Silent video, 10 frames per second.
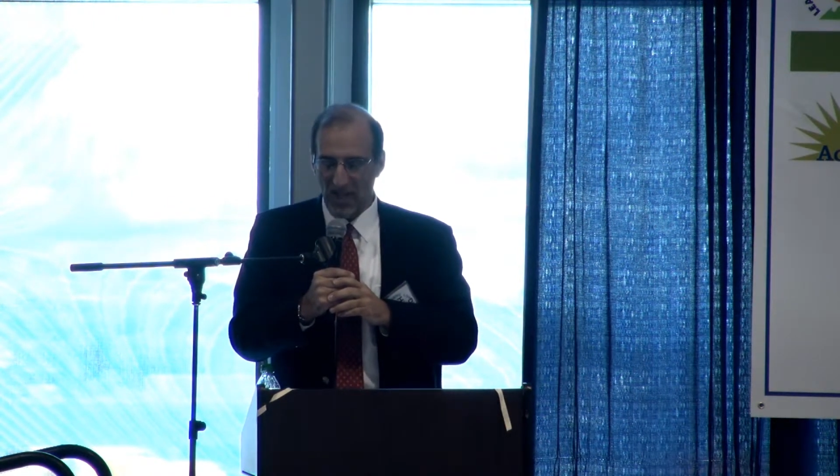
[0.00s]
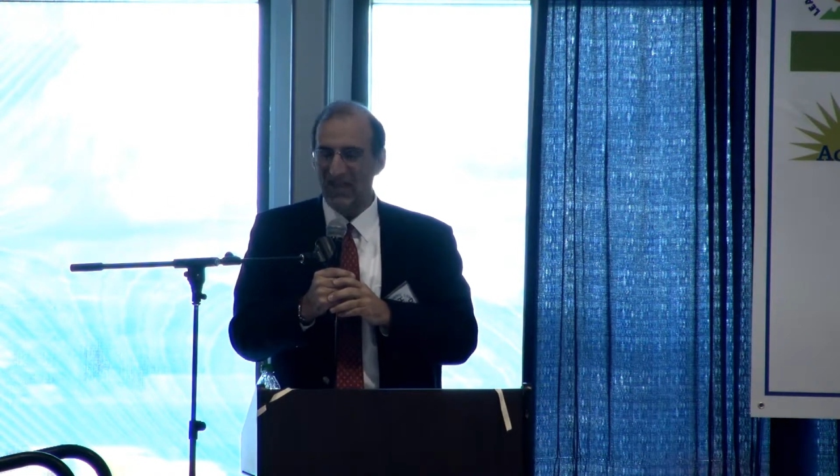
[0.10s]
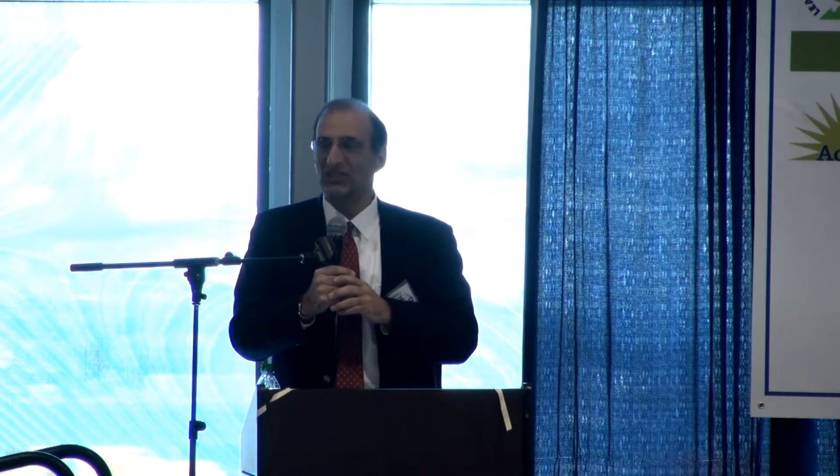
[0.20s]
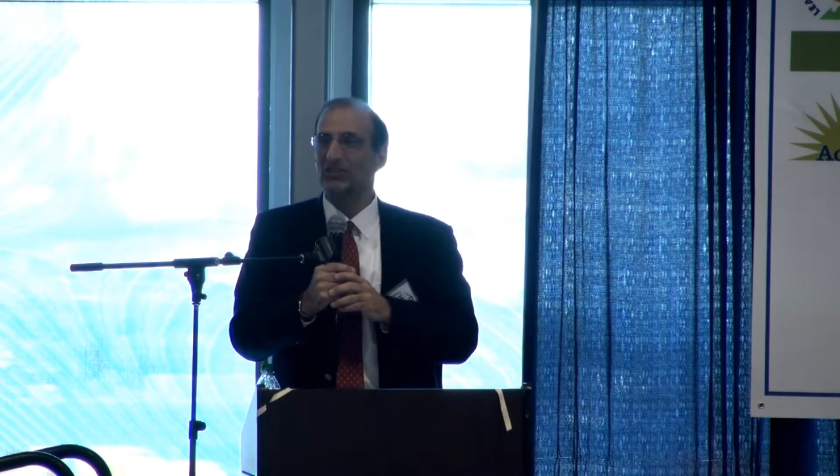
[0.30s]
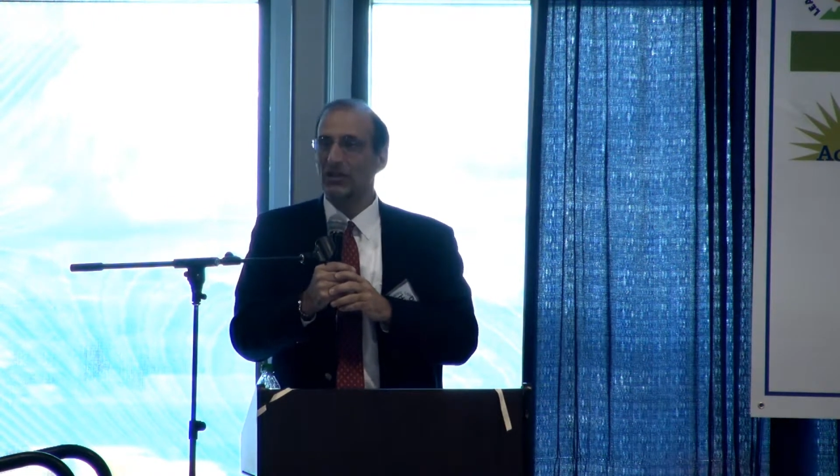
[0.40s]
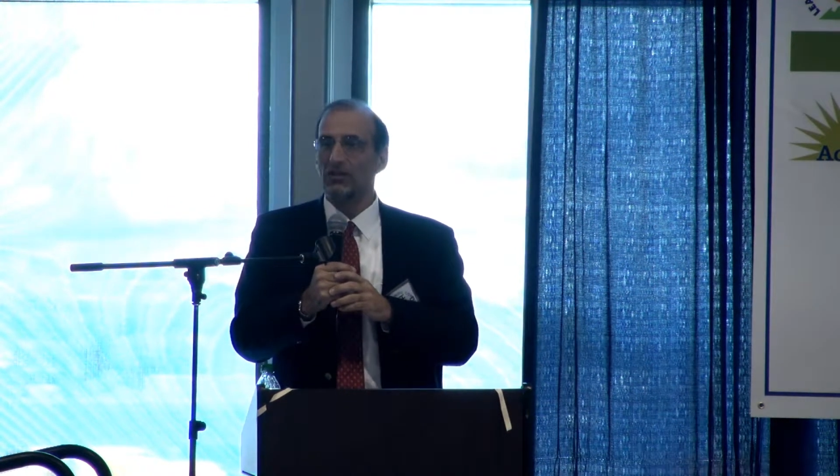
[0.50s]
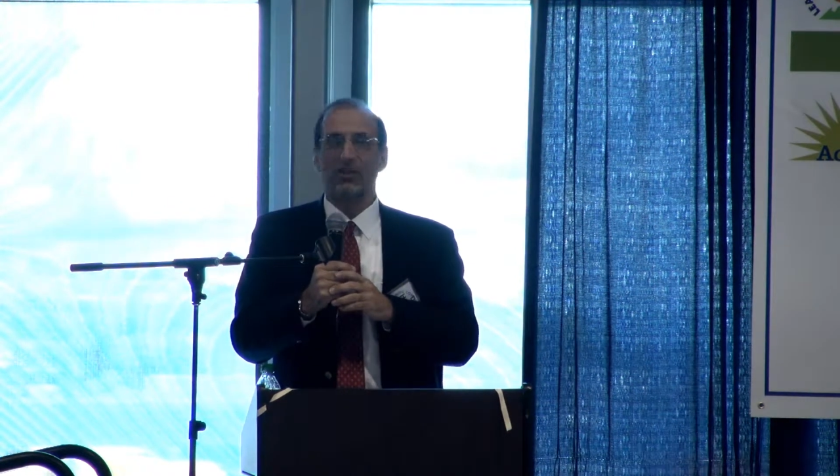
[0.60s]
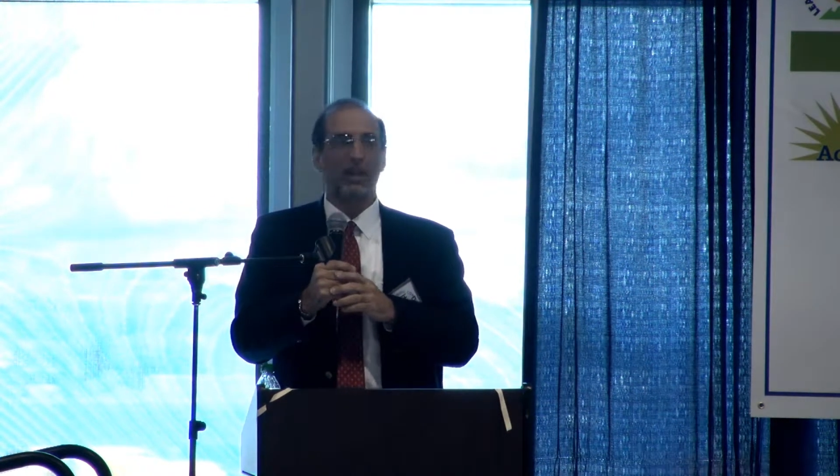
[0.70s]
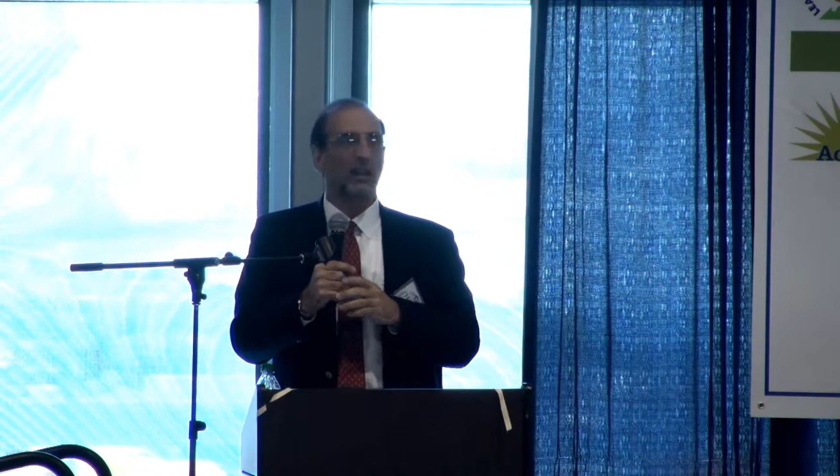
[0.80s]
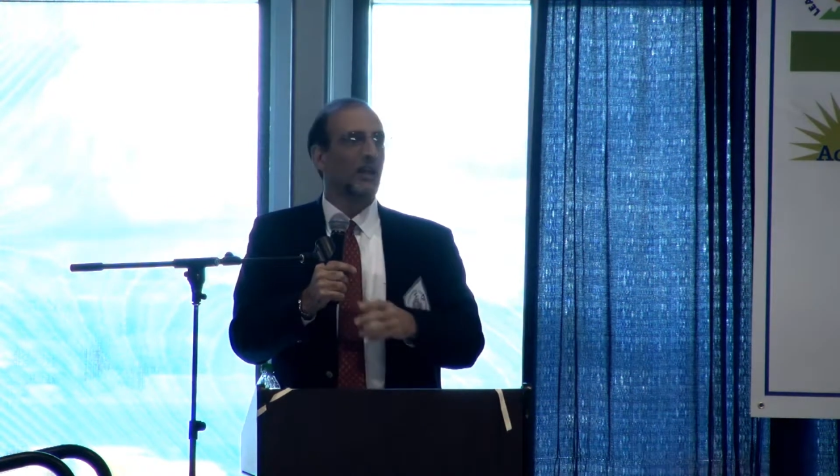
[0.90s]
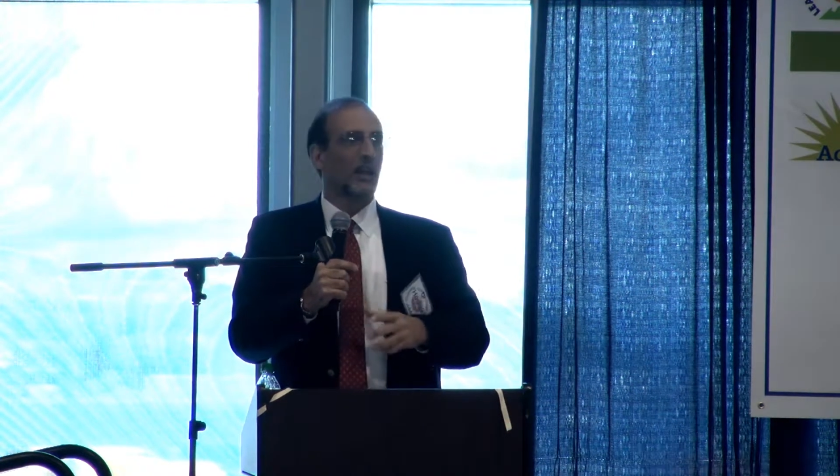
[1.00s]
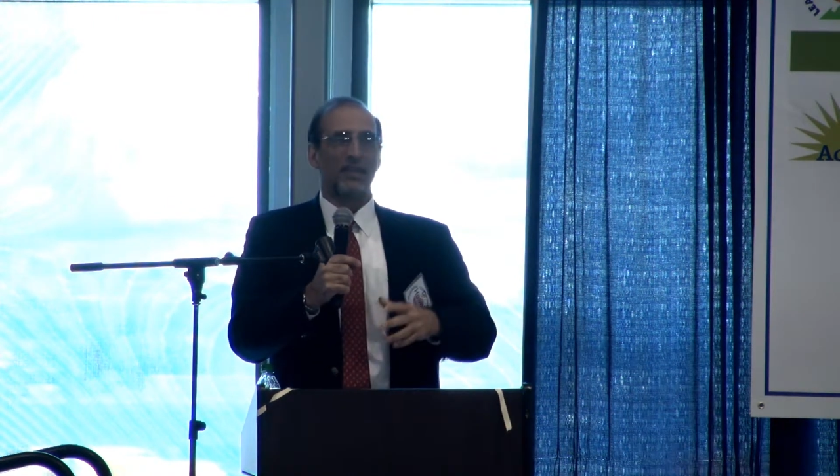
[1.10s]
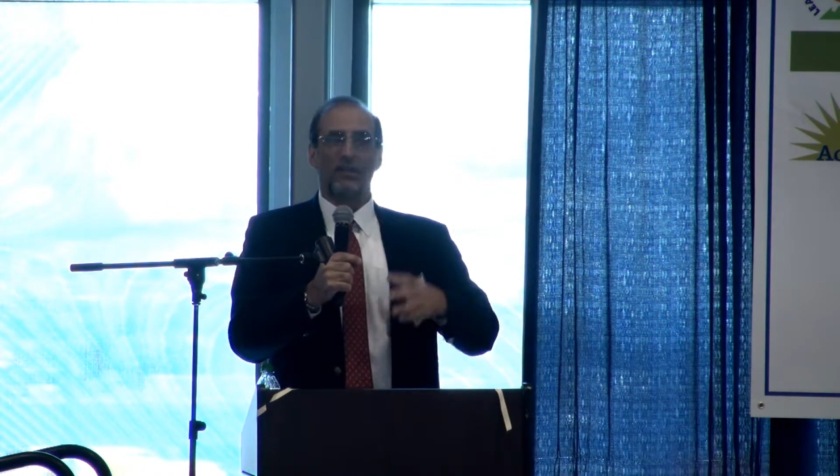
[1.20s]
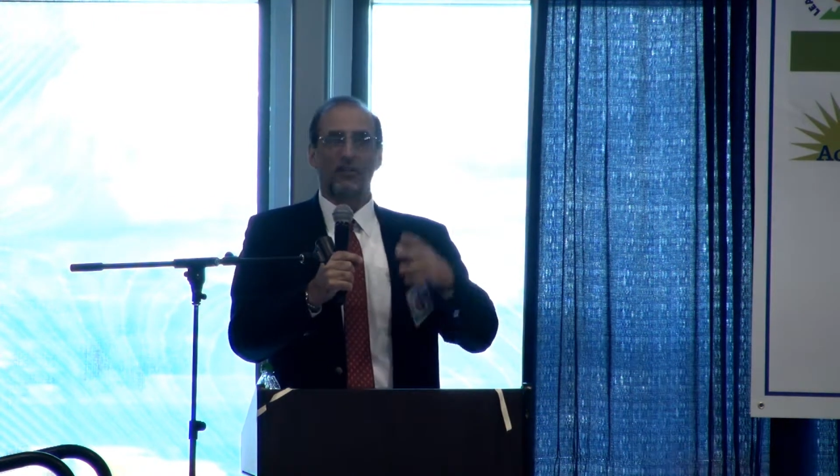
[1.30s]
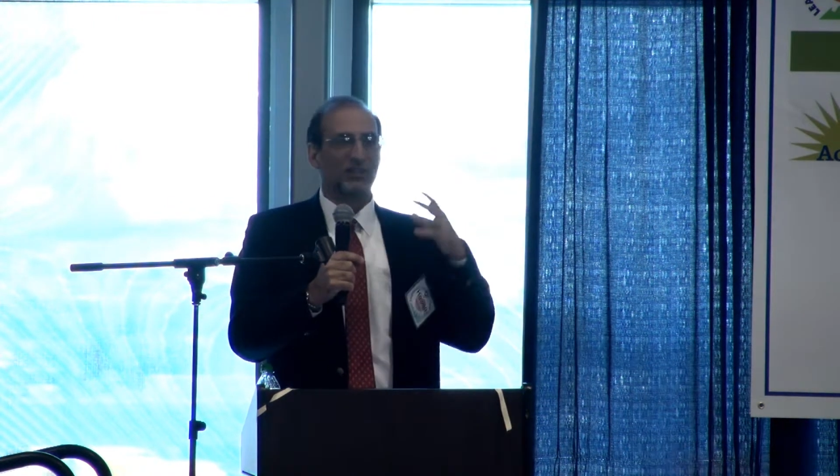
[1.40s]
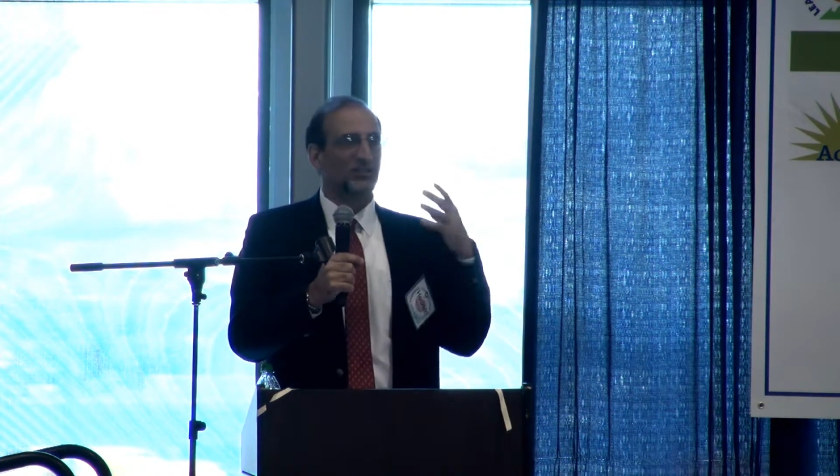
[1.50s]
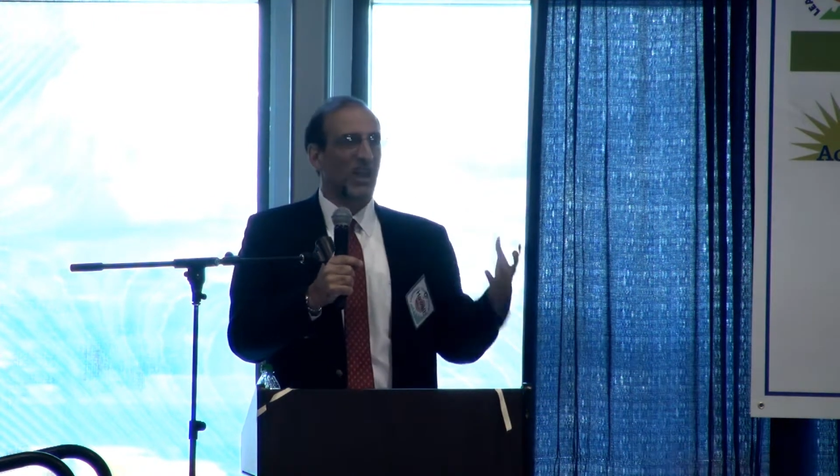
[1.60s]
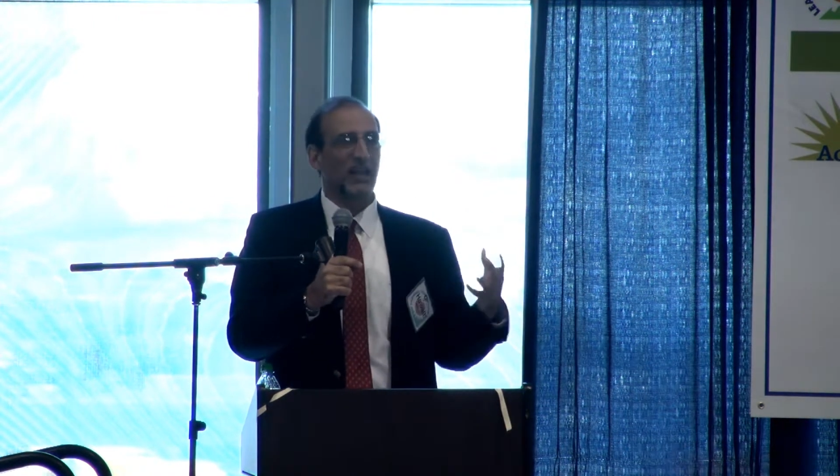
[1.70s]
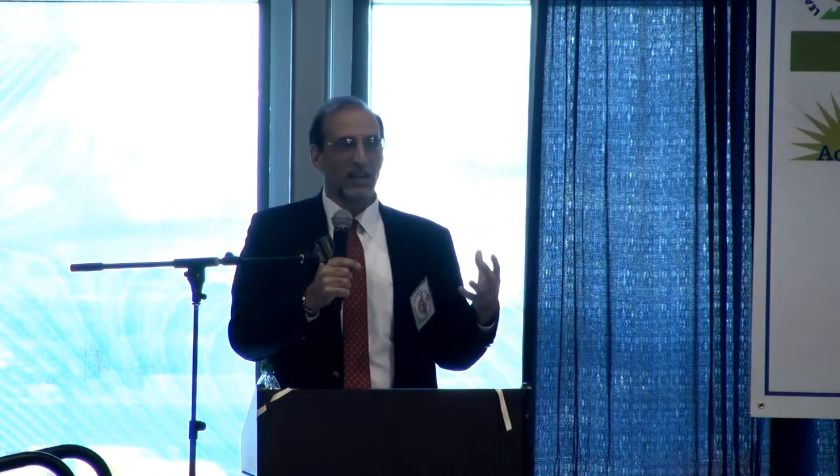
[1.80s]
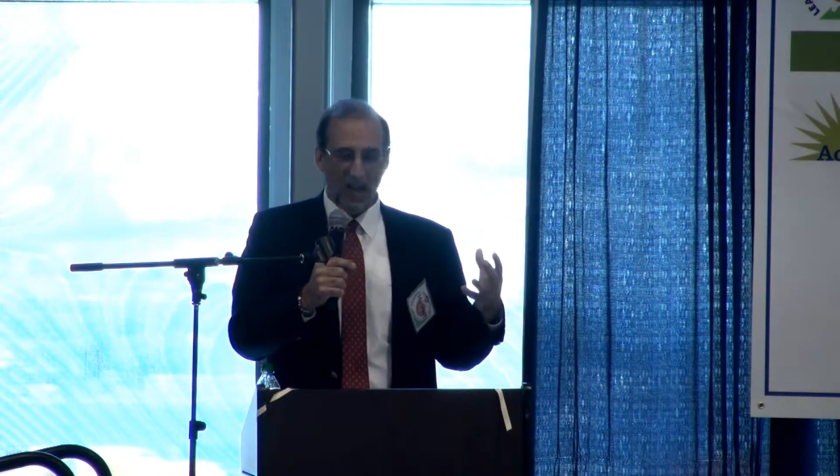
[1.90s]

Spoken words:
I still think there are exciting